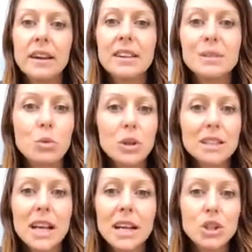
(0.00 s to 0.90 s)
a smaller
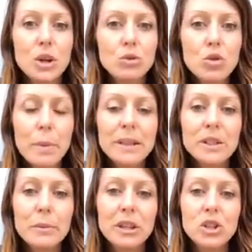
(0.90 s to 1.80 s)
size, dropping
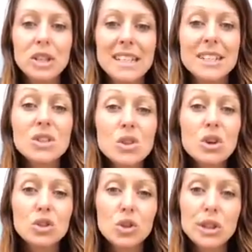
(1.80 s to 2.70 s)
some inches. It's
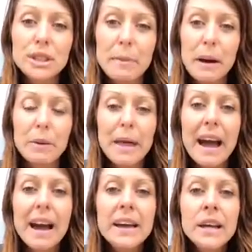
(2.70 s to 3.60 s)
not just about
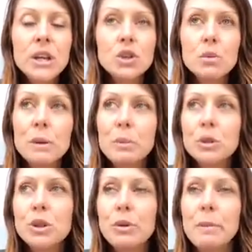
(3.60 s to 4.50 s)
that. Some people
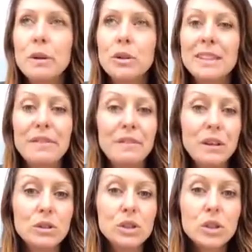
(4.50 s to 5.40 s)
do it because they
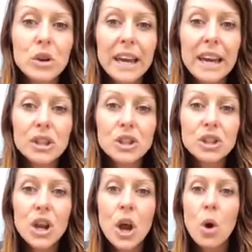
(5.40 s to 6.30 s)
feel
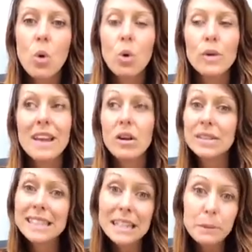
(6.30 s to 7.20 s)
sluggish or they're not
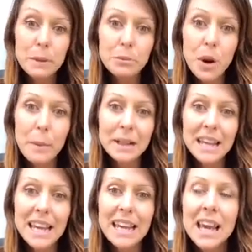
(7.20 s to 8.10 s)
sleeping
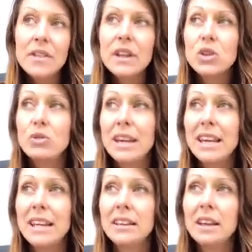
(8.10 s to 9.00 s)
properly, they're
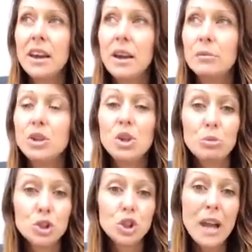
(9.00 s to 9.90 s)
drinking too
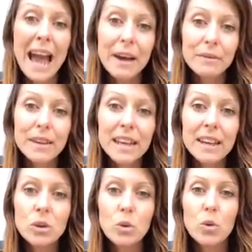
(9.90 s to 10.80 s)
much
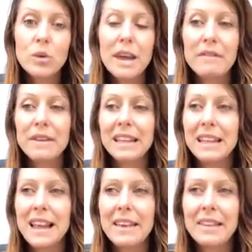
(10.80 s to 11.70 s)
caffeine, or they're
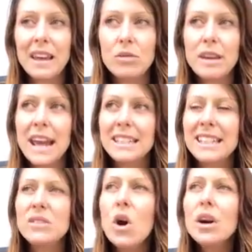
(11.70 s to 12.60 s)
feeling like they're
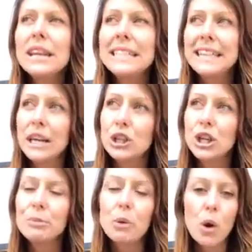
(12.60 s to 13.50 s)
creating not an
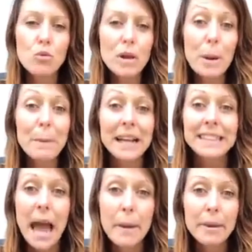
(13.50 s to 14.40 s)
addiction but a real bad
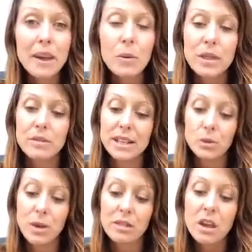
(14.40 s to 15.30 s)
habit, whether it's
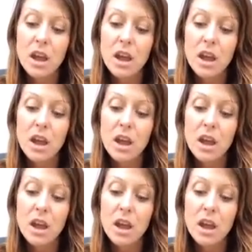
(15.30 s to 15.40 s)
with